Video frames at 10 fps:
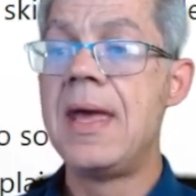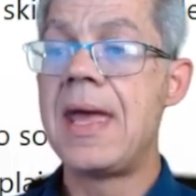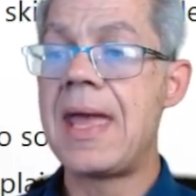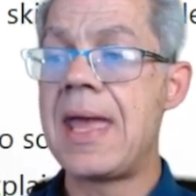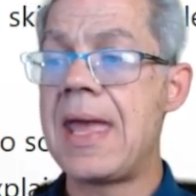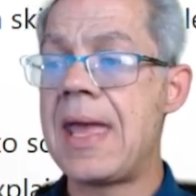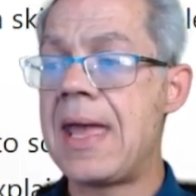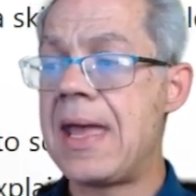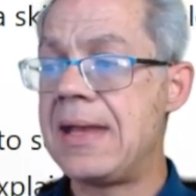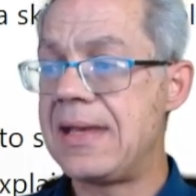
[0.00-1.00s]

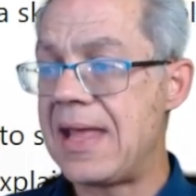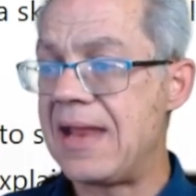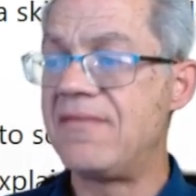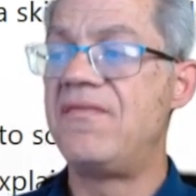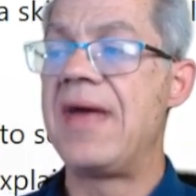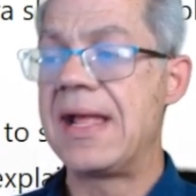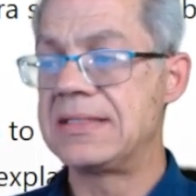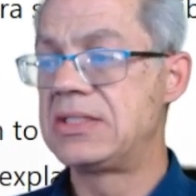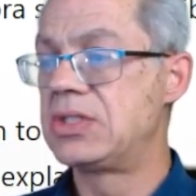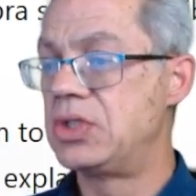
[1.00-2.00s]
and
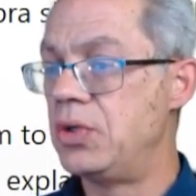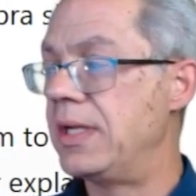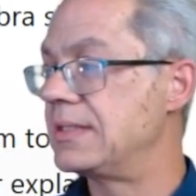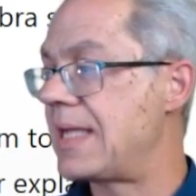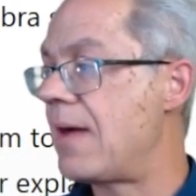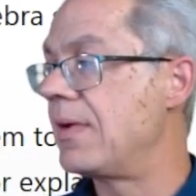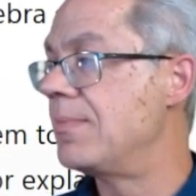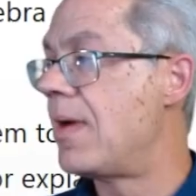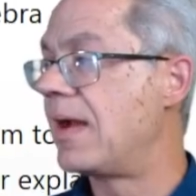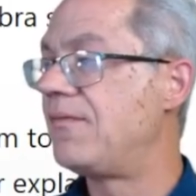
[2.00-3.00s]
advanced students, how we
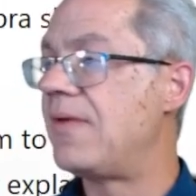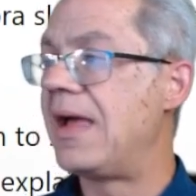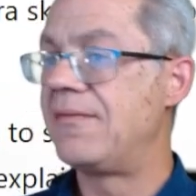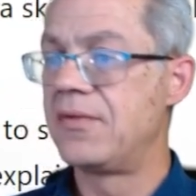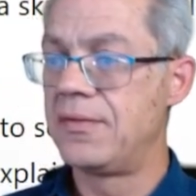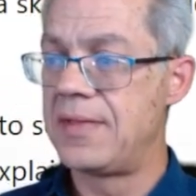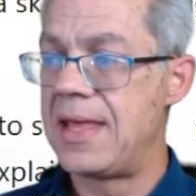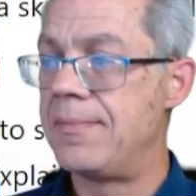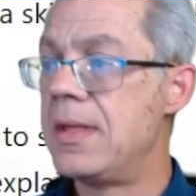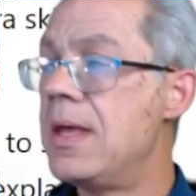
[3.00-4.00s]
modify it for
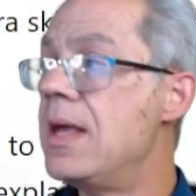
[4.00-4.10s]
them.